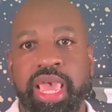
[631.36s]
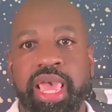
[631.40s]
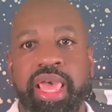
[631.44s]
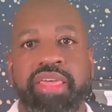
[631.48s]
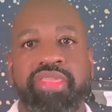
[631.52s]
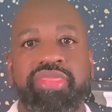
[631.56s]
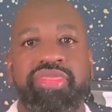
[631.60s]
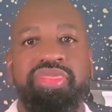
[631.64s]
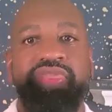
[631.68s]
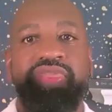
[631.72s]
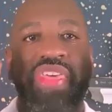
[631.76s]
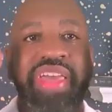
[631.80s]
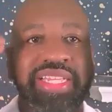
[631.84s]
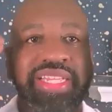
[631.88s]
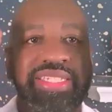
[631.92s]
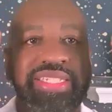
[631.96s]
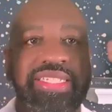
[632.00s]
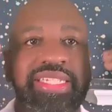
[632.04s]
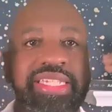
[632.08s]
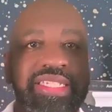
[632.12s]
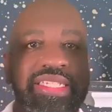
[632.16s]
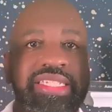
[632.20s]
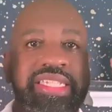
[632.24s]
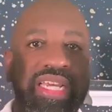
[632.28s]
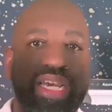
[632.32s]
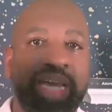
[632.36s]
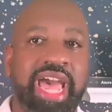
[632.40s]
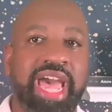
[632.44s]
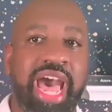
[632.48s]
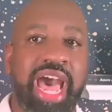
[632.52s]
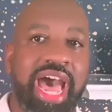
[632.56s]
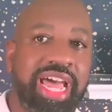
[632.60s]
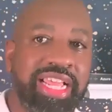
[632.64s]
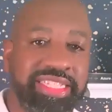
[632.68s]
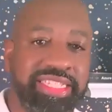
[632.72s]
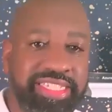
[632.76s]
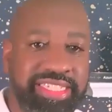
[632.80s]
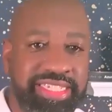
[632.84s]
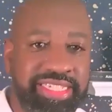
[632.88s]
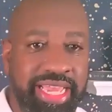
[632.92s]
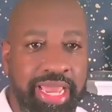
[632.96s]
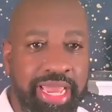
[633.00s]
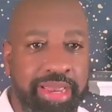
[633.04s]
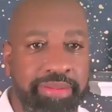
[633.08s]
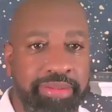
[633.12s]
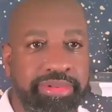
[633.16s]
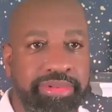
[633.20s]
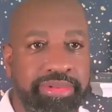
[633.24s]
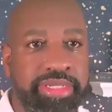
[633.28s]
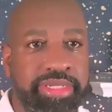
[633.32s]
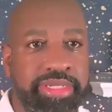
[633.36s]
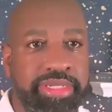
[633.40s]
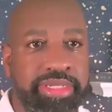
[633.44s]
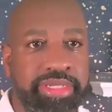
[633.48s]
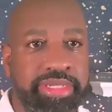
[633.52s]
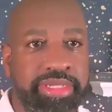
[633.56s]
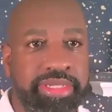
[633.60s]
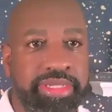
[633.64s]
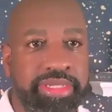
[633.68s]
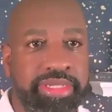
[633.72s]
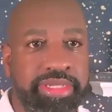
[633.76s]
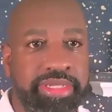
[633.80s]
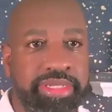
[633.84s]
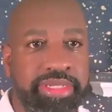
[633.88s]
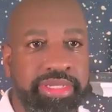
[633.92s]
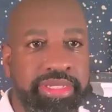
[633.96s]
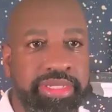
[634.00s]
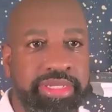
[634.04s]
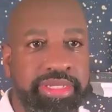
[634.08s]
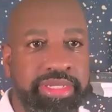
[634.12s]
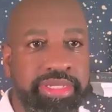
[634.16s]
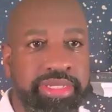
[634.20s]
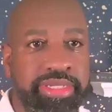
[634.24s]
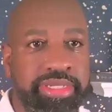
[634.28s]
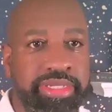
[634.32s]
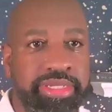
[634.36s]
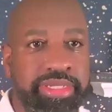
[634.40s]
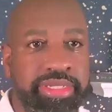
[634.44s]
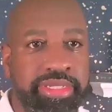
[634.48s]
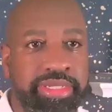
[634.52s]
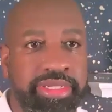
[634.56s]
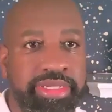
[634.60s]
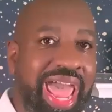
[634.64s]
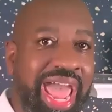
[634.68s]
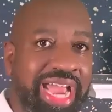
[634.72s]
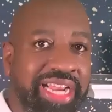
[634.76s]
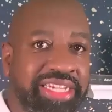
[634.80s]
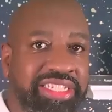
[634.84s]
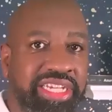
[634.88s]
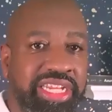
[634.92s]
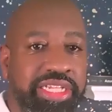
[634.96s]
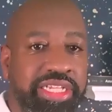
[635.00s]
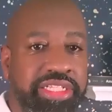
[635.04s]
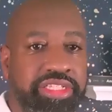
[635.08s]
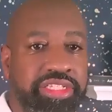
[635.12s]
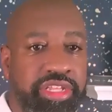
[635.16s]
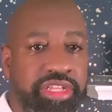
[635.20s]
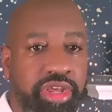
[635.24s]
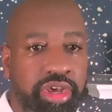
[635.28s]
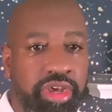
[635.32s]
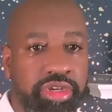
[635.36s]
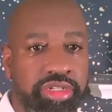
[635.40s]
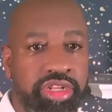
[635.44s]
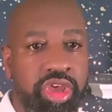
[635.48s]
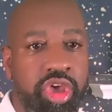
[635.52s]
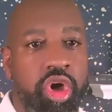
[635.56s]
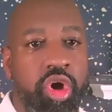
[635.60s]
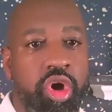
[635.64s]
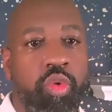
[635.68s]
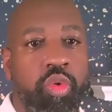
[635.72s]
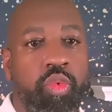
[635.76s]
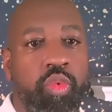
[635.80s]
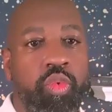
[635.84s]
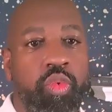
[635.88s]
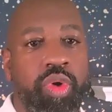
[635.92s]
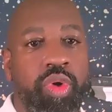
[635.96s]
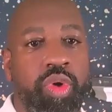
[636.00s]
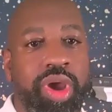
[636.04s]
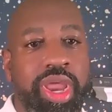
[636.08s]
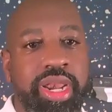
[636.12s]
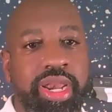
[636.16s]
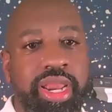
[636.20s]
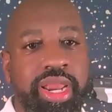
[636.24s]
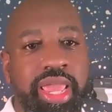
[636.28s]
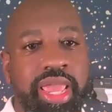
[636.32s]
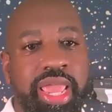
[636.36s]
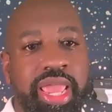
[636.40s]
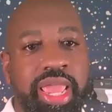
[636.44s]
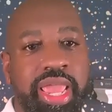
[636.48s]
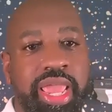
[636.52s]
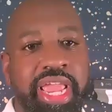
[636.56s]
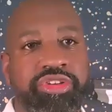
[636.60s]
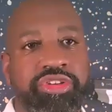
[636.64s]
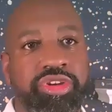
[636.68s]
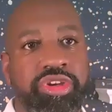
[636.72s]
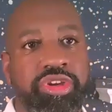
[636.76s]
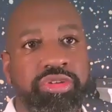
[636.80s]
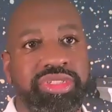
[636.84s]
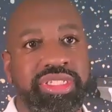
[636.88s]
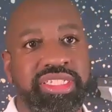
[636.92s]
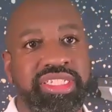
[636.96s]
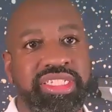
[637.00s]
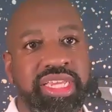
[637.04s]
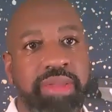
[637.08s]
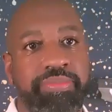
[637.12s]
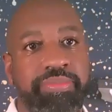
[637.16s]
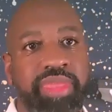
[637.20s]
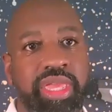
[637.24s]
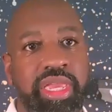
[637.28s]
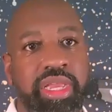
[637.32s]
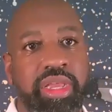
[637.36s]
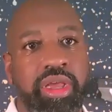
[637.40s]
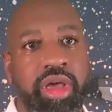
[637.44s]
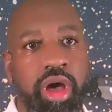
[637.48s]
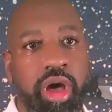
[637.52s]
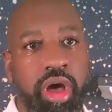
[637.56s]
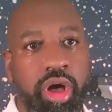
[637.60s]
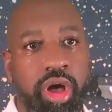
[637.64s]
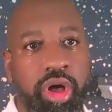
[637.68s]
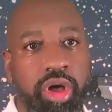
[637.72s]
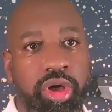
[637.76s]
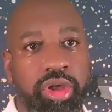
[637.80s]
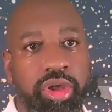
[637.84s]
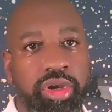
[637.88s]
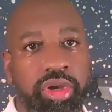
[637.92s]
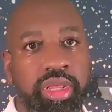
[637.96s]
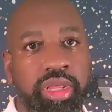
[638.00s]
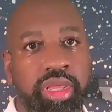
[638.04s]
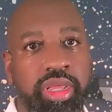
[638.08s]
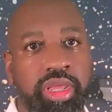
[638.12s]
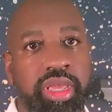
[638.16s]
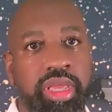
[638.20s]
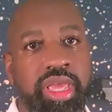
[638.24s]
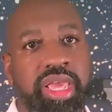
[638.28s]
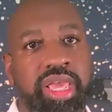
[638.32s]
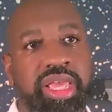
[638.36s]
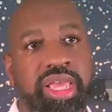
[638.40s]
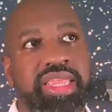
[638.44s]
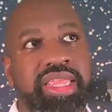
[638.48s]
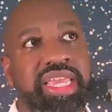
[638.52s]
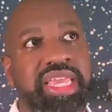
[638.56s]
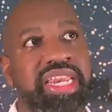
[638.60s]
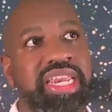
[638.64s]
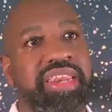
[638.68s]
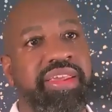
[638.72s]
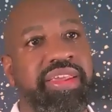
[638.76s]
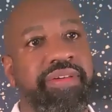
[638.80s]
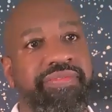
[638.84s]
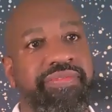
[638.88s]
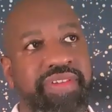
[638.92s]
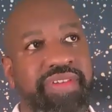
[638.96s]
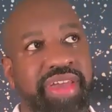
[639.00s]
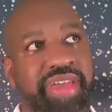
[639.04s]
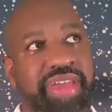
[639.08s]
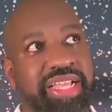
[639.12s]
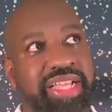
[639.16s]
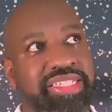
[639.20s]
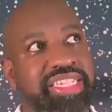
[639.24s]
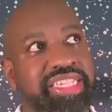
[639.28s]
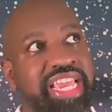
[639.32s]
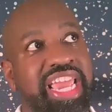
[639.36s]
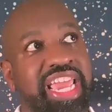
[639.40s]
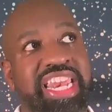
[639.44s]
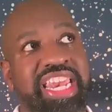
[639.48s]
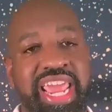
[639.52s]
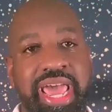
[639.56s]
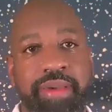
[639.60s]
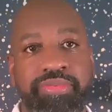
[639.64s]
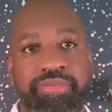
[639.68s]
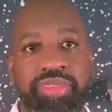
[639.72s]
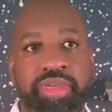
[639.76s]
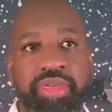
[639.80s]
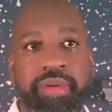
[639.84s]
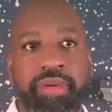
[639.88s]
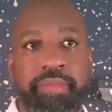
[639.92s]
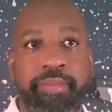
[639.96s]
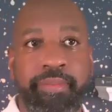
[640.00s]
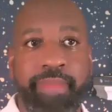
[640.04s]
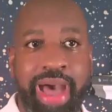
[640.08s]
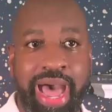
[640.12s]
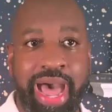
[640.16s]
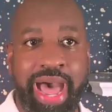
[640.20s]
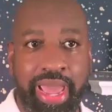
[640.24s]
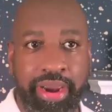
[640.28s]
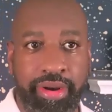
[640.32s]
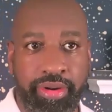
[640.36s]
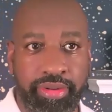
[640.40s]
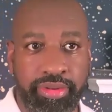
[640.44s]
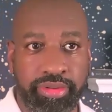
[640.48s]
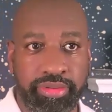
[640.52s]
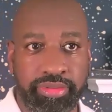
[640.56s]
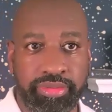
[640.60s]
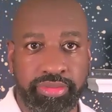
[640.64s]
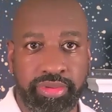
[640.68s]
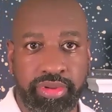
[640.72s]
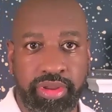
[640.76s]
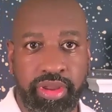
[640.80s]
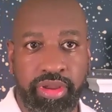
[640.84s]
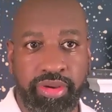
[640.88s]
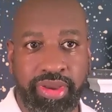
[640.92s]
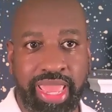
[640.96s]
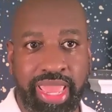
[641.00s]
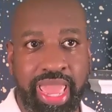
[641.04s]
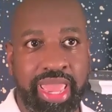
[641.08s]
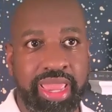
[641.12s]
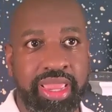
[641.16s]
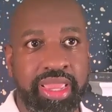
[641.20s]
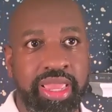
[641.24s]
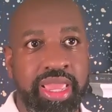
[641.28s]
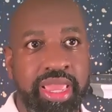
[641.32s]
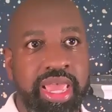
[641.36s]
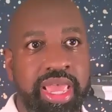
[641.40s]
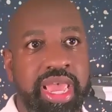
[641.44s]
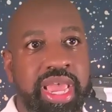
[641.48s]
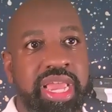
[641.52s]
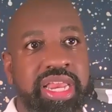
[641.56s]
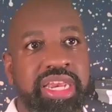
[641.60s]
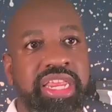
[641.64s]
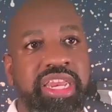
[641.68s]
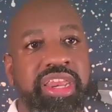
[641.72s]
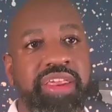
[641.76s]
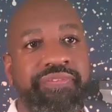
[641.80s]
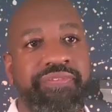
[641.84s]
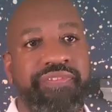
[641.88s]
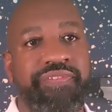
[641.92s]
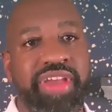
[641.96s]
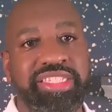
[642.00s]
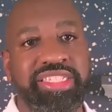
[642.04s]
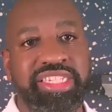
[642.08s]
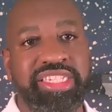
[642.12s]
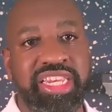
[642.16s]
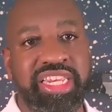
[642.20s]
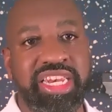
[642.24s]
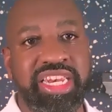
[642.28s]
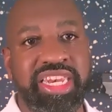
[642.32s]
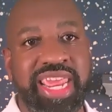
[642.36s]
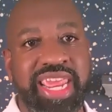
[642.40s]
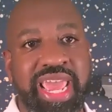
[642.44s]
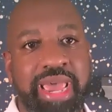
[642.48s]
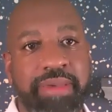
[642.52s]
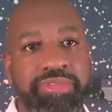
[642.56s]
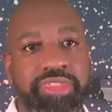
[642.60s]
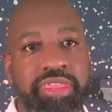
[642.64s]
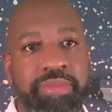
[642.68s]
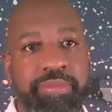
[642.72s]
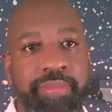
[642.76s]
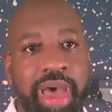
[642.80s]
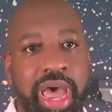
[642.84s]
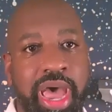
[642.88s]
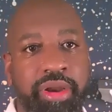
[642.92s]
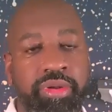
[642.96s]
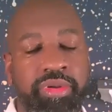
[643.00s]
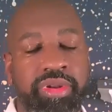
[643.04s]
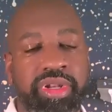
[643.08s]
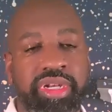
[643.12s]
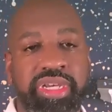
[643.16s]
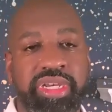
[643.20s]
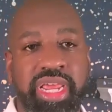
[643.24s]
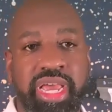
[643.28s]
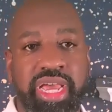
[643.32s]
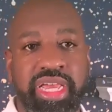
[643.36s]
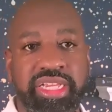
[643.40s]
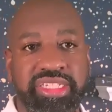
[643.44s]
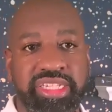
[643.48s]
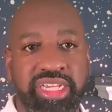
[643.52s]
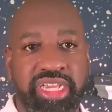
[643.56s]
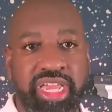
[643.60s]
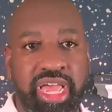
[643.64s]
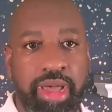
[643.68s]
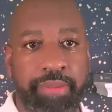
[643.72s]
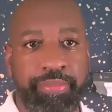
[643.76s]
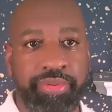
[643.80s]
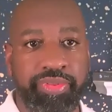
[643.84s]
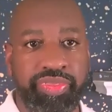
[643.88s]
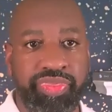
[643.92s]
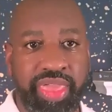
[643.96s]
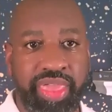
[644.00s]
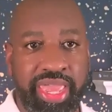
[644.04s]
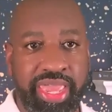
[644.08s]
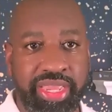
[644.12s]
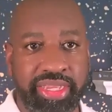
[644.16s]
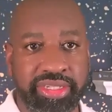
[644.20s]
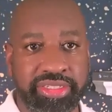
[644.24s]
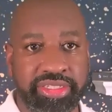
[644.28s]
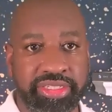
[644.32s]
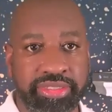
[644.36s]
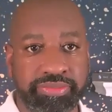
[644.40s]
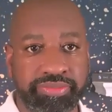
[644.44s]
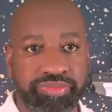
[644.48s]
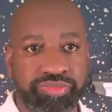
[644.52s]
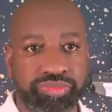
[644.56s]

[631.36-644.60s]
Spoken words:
This is the concept that Microsoft actually took when introducing something called the defense in depth model, okay? The defense in depth model does a couple things,